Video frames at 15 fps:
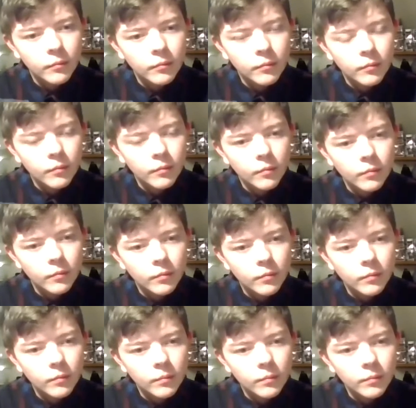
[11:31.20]

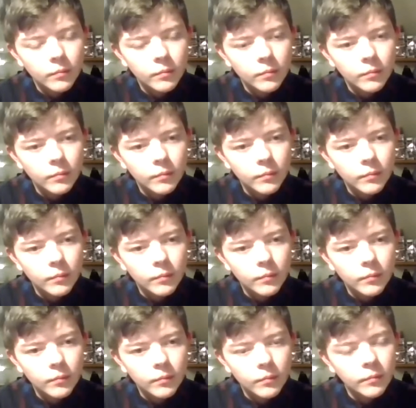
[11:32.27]

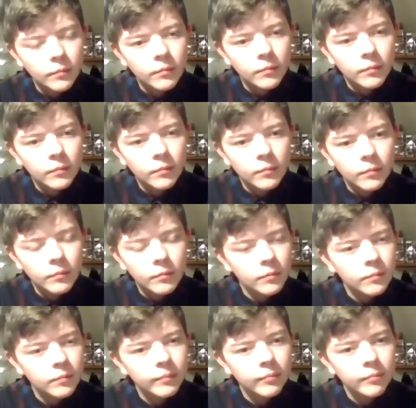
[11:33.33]

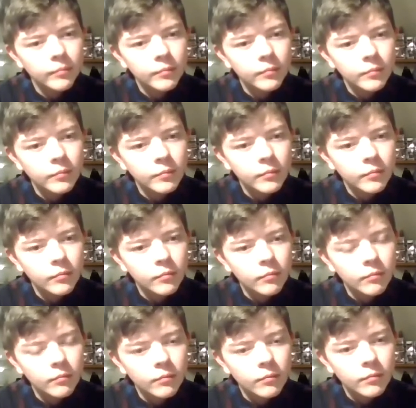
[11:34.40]

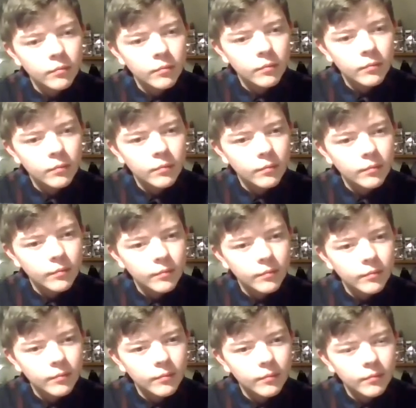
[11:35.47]

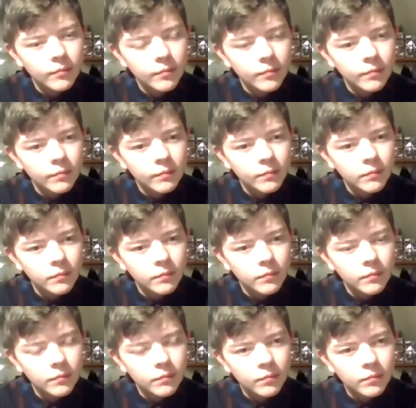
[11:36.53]

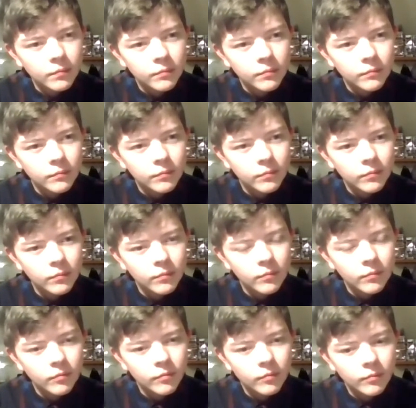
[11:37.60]

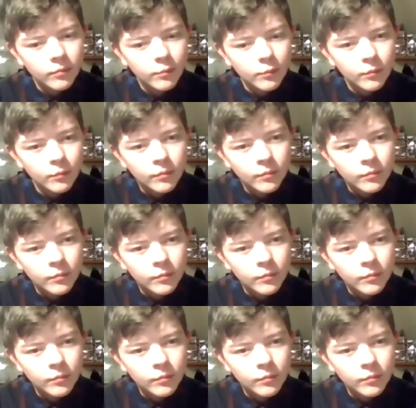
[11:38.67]
The person shown says nothing.